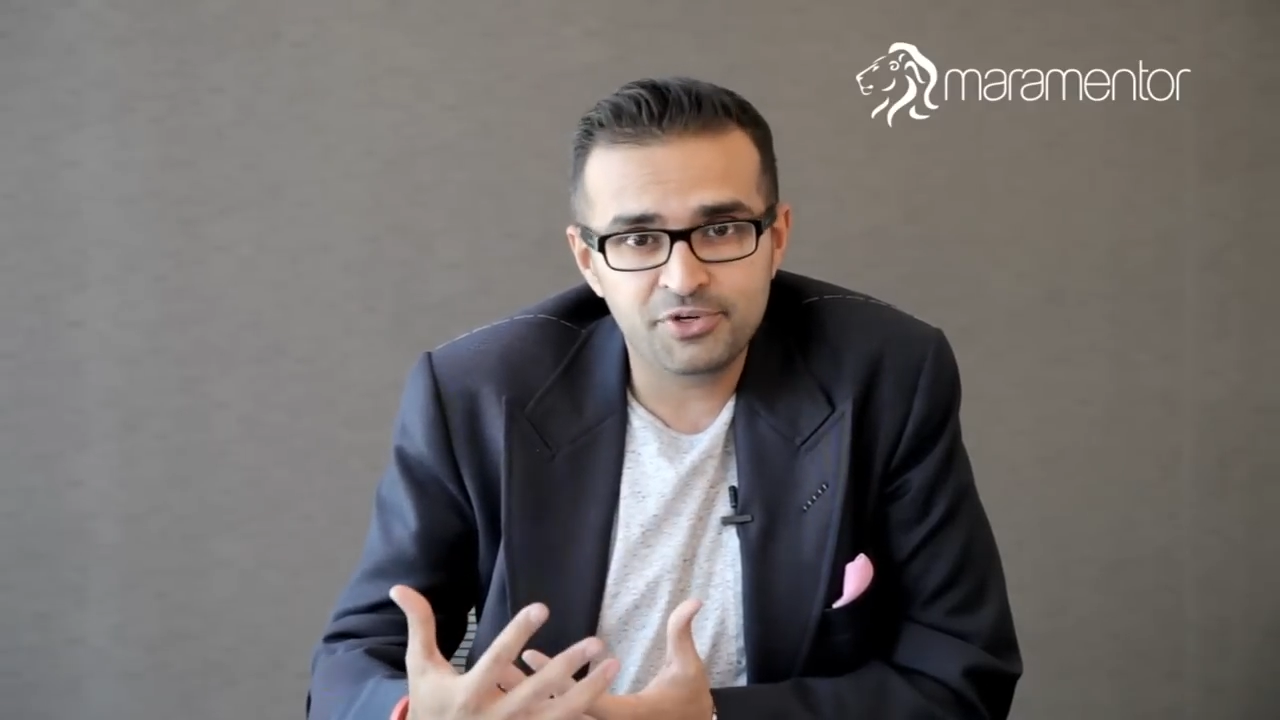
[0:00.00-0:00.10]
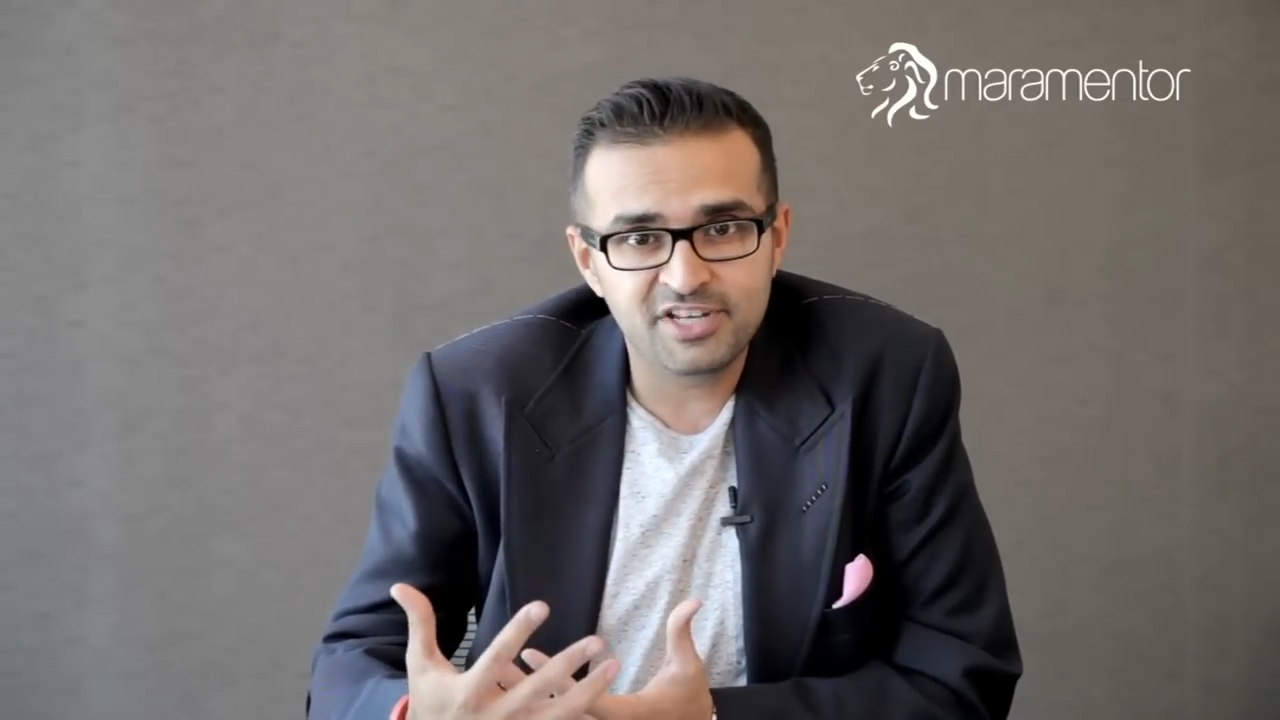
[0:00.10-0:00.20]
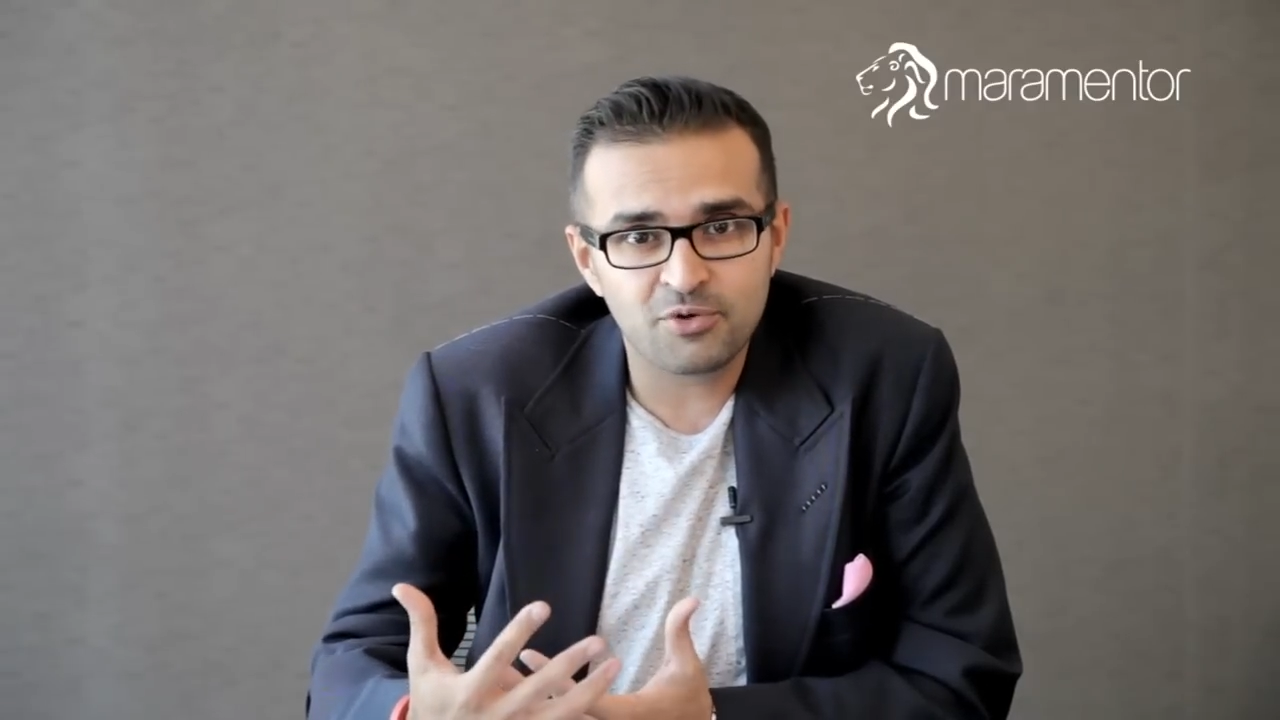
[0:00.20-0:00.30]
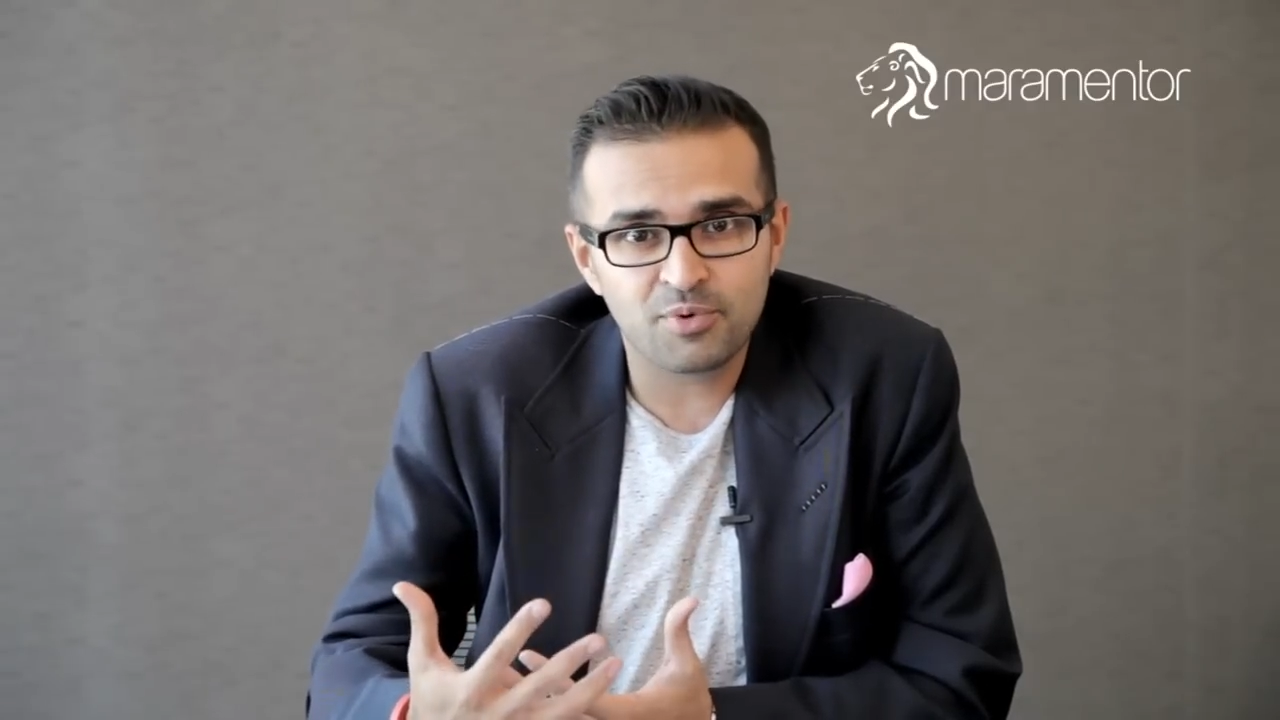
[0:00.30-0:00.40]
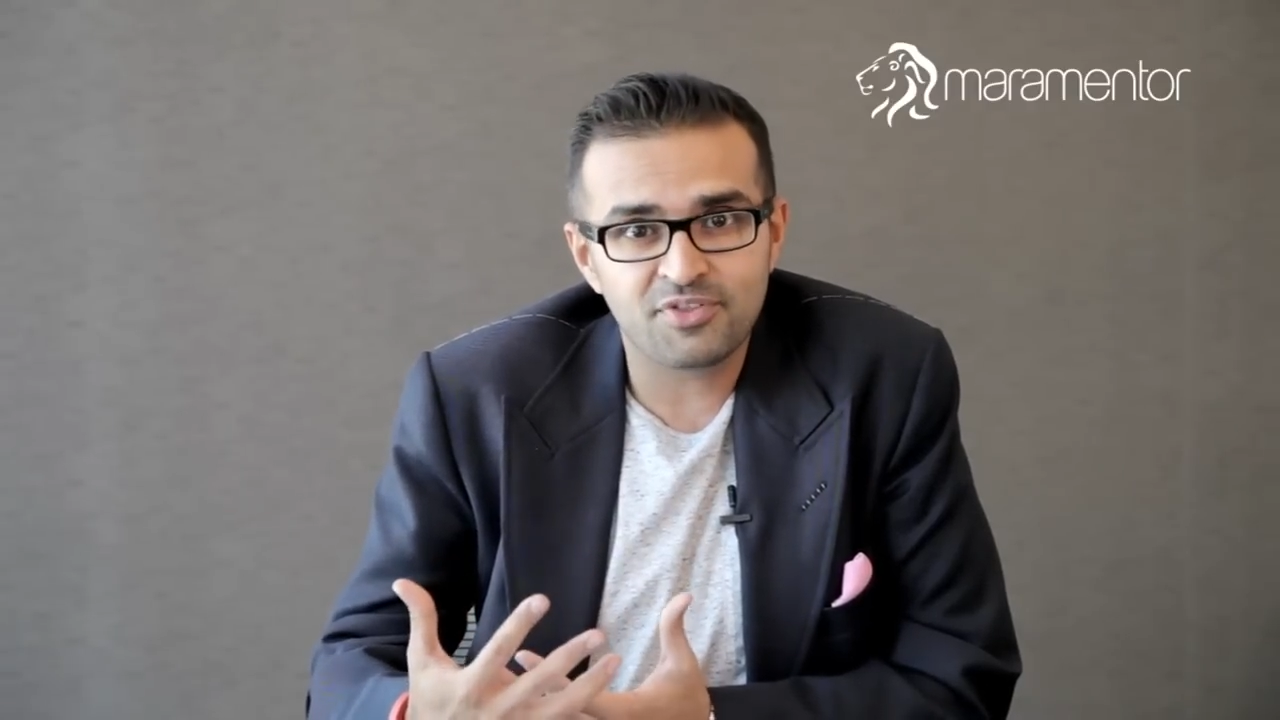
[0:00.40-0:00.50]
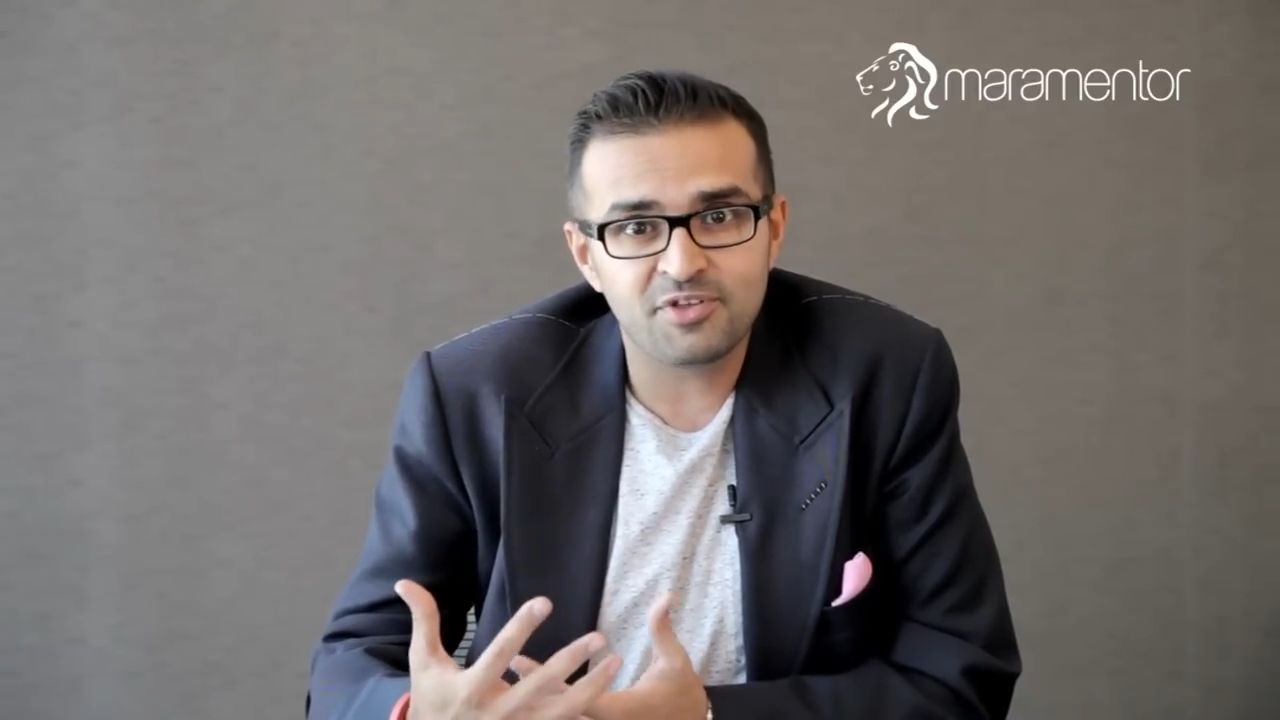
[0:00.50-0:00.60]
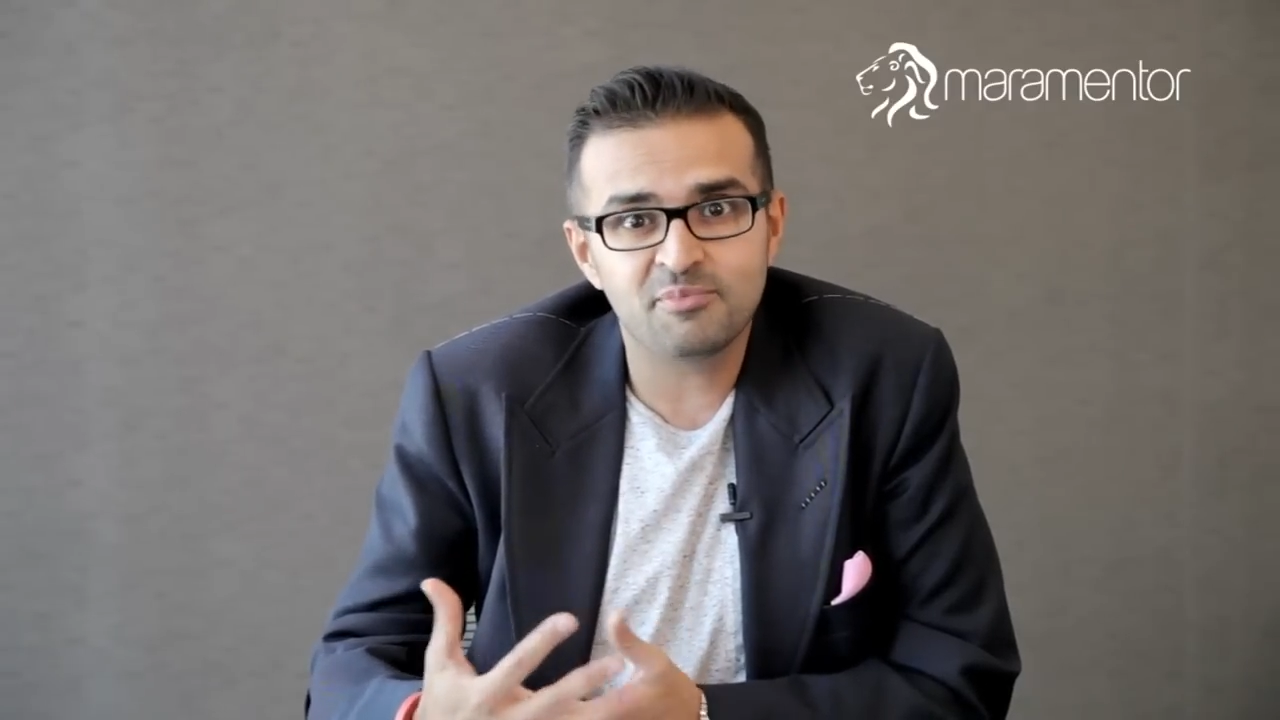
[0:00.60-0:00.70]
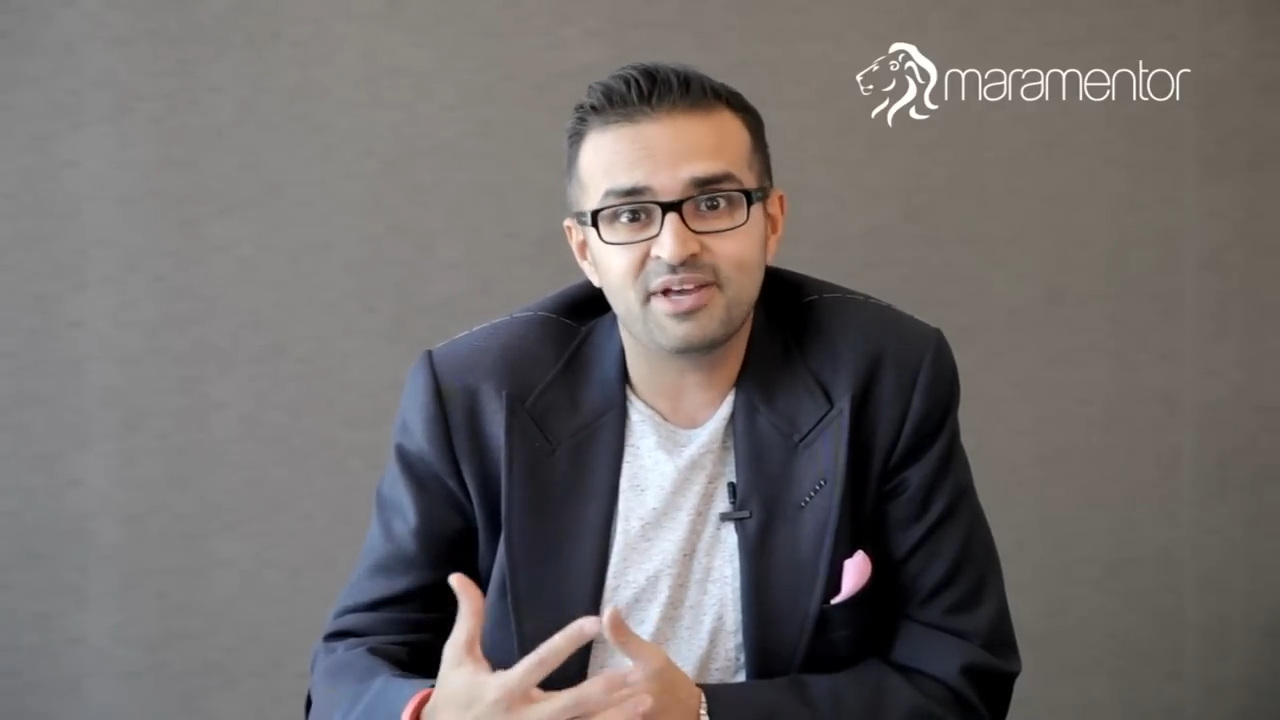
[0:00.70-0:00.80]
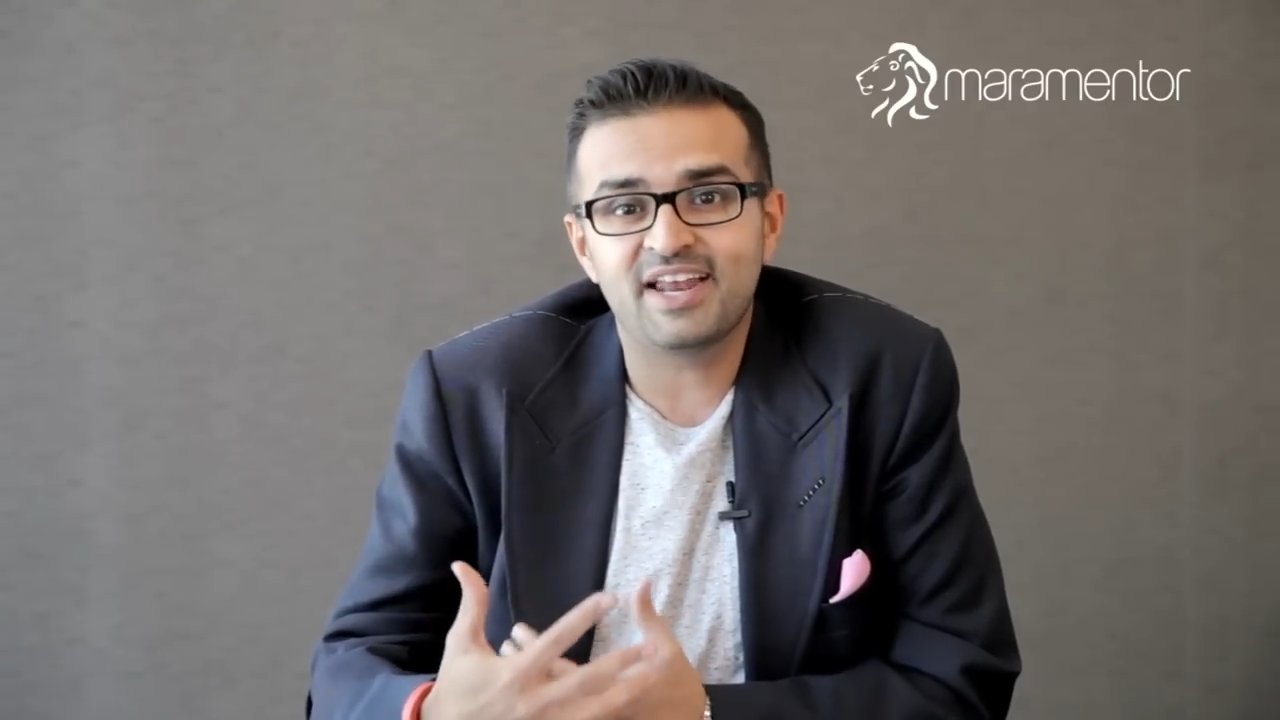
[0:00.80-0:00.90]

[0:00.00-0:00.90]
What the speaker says: deal with them